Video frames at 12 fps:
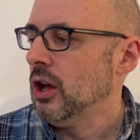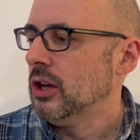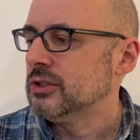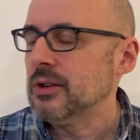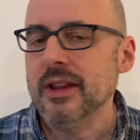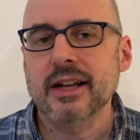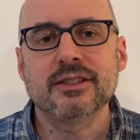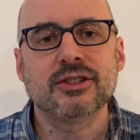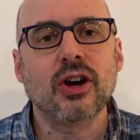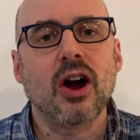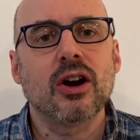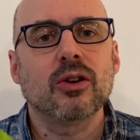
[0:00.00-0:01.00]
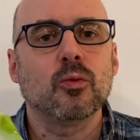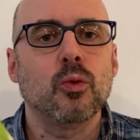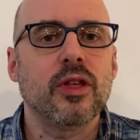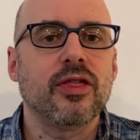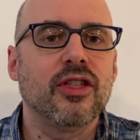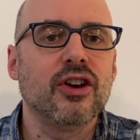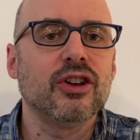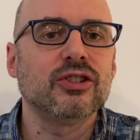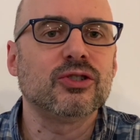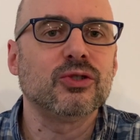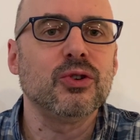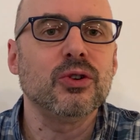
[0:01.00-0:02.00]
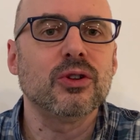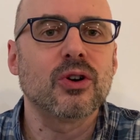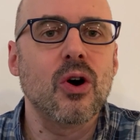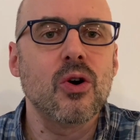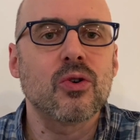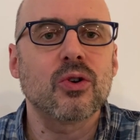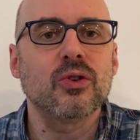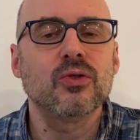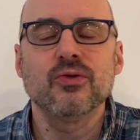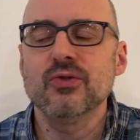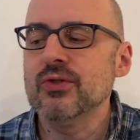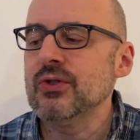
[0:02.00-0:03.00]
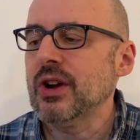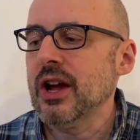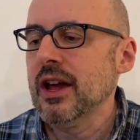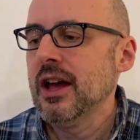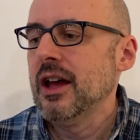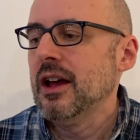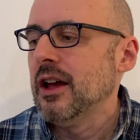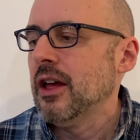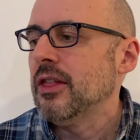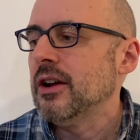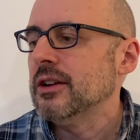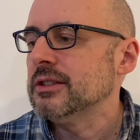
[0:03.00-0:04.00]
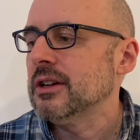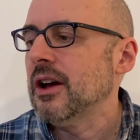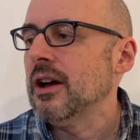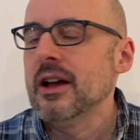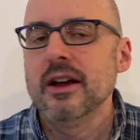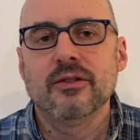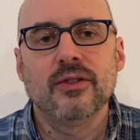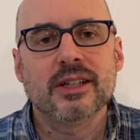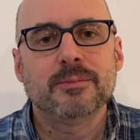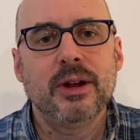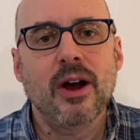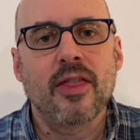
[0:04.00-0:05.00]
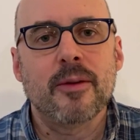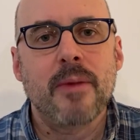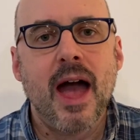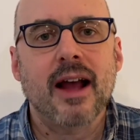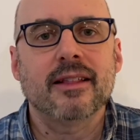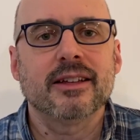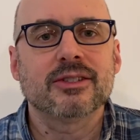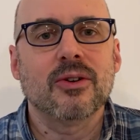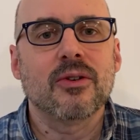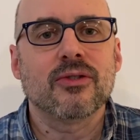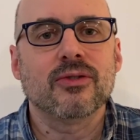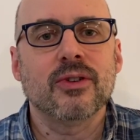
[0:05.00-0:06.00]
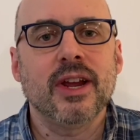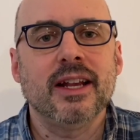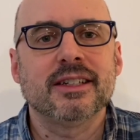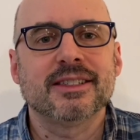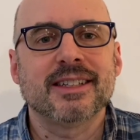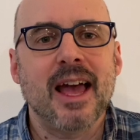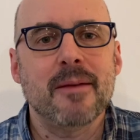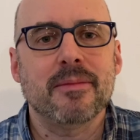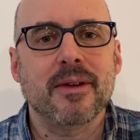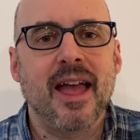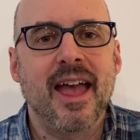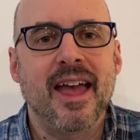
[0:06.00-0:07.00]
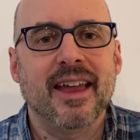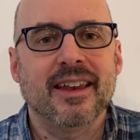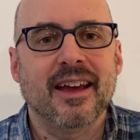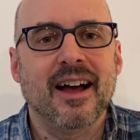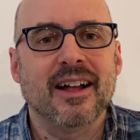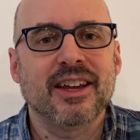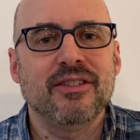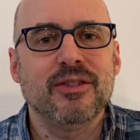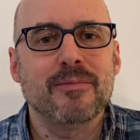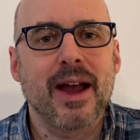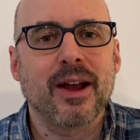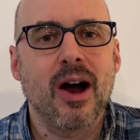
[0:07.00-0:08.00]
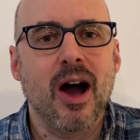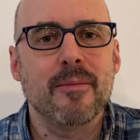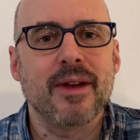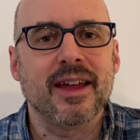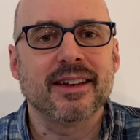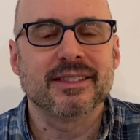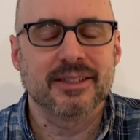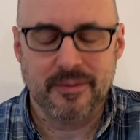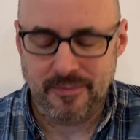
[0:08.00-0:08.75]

So let's start with the suyulgok nuruk. There's a recipe on the back. Let's go through each step and I'll give you my comments.